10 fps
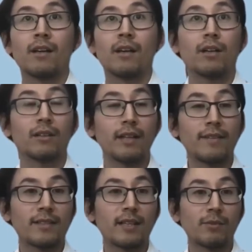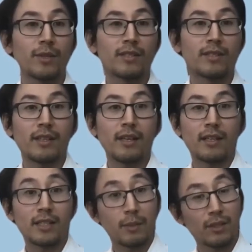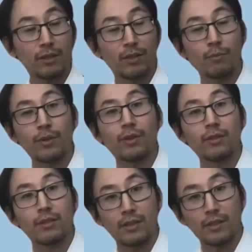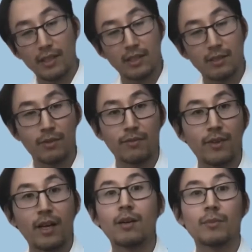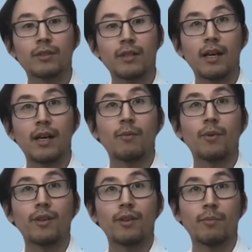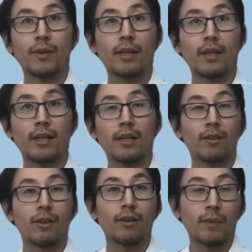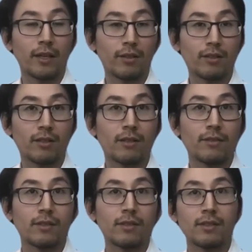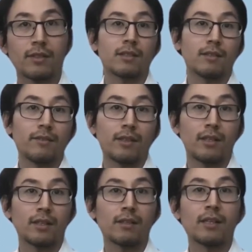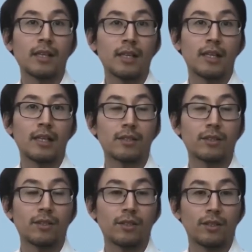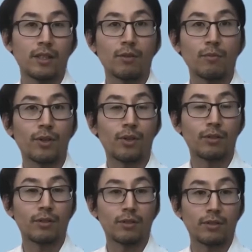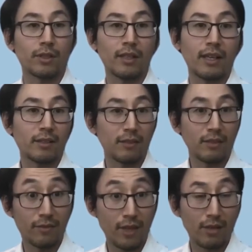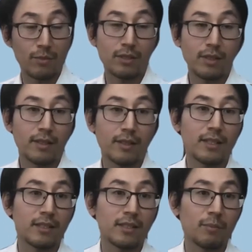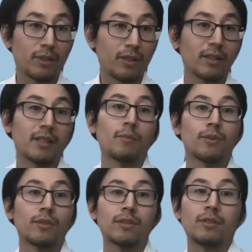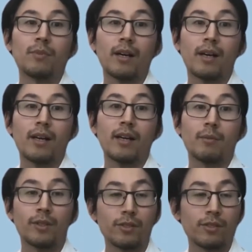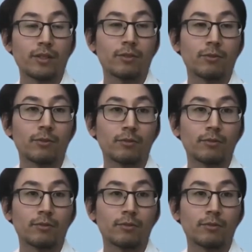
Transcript: On the left side, we see typical components in a customer environment, whether it be a microservice, server, a security component, or a cloud environment. And these are typically monitored by a monitoring tool,